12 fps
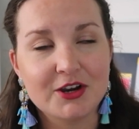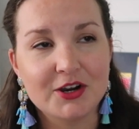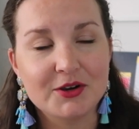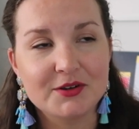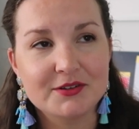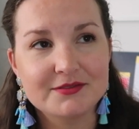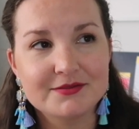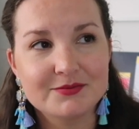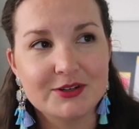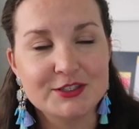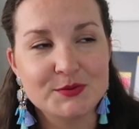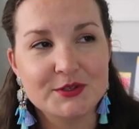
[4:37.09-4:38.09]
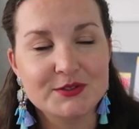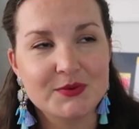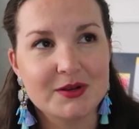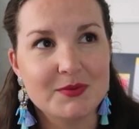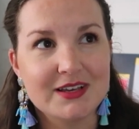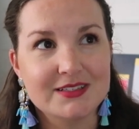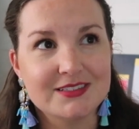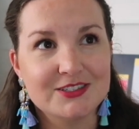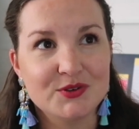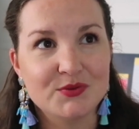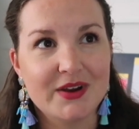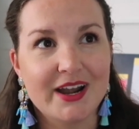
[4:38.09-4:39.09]
our principals want to make us
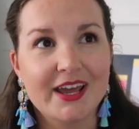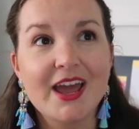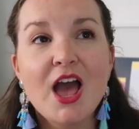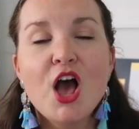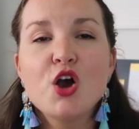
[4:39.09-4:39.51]
do writing,